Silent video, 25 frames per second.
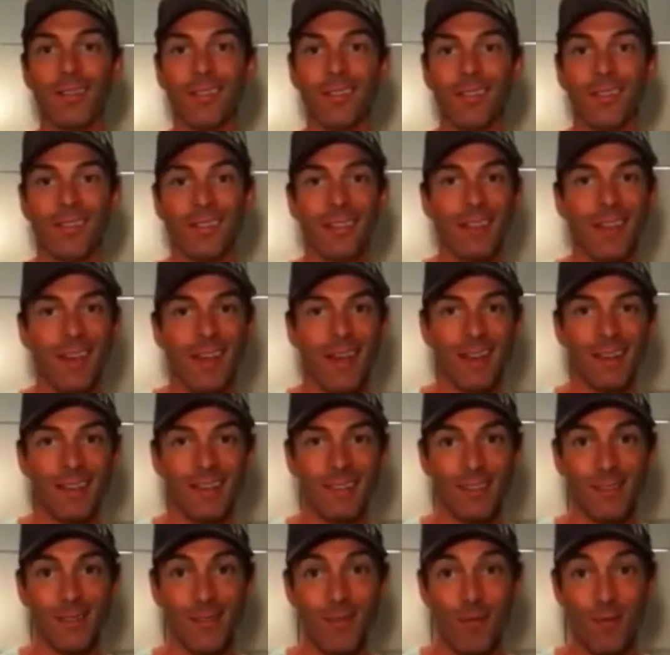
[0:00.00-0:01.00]
Look at
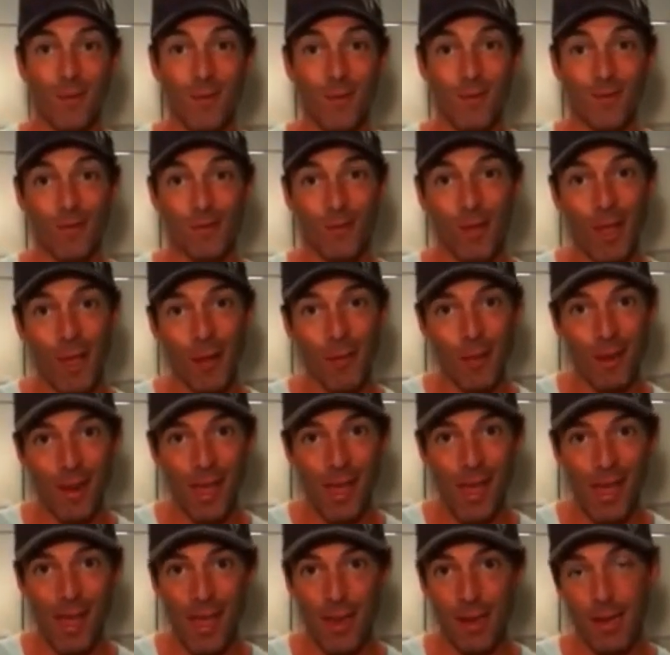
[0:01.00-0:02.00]
that, so beautiful. I went
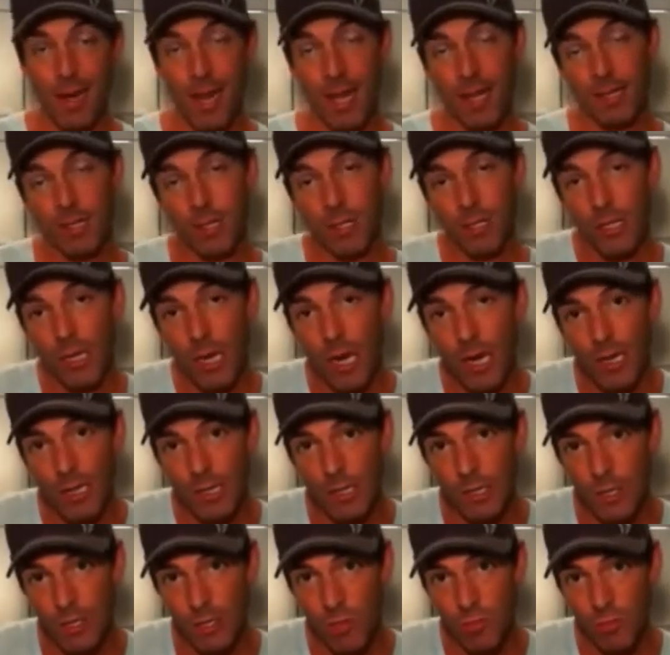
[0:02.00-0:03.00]
ahead and actually cut
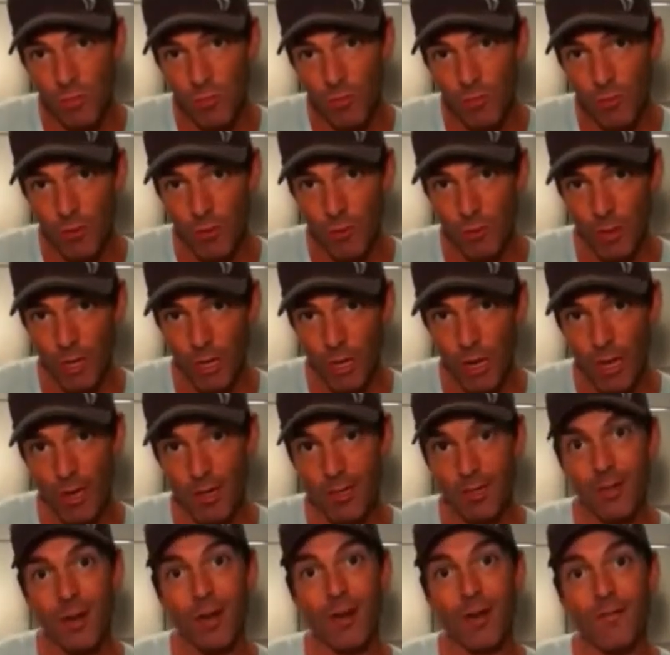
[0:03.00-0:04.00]
it just before we
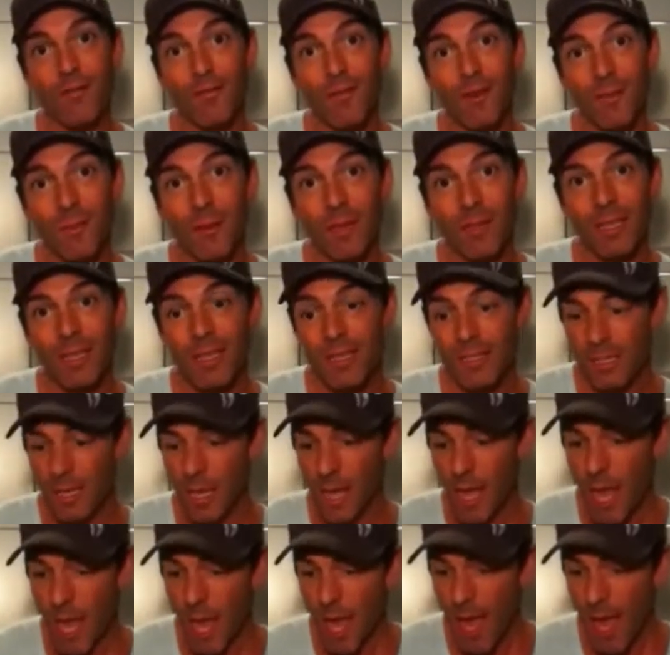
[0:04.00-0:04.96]
started filming this.